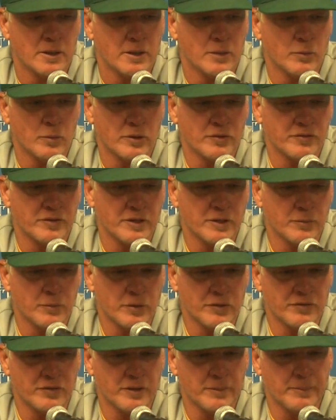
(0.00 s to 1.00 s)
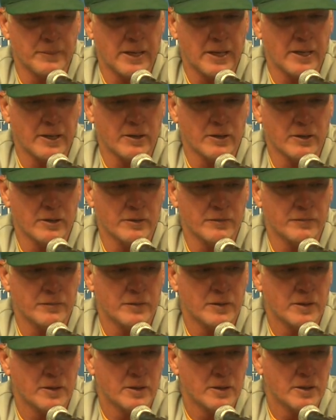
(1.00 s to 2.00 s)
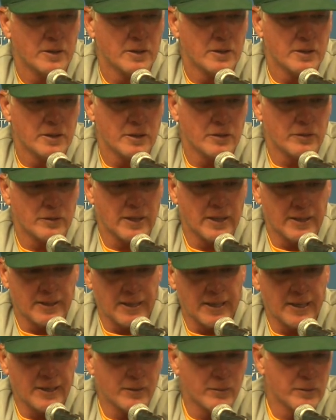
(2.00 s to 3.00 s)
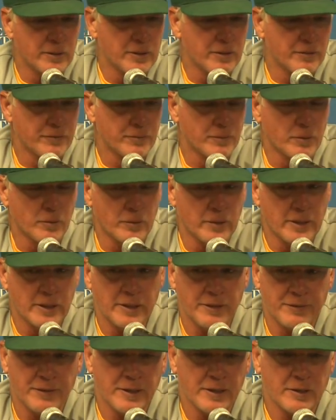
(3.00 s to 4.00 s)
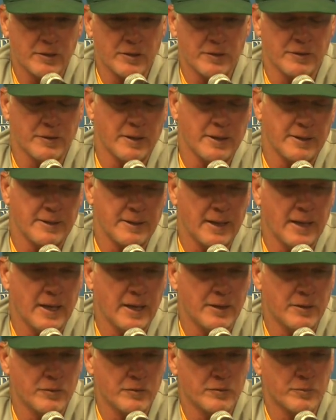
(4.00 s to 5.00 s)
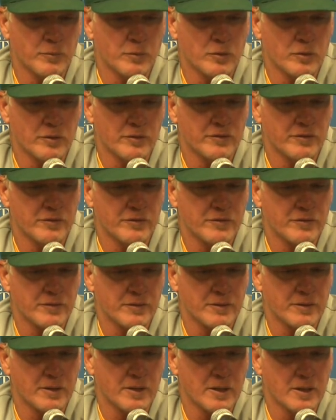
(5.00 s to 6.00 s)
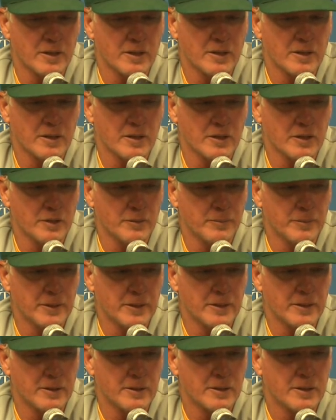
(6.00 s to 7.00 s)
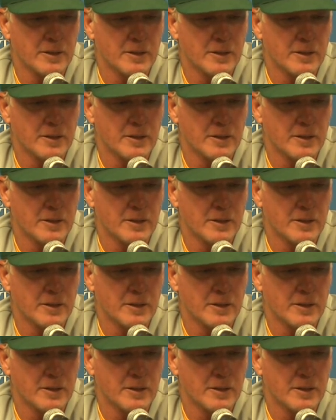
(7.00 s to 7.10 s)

wasn't a matter of getting angry or throwing anything or anything like that. It was more just a little bit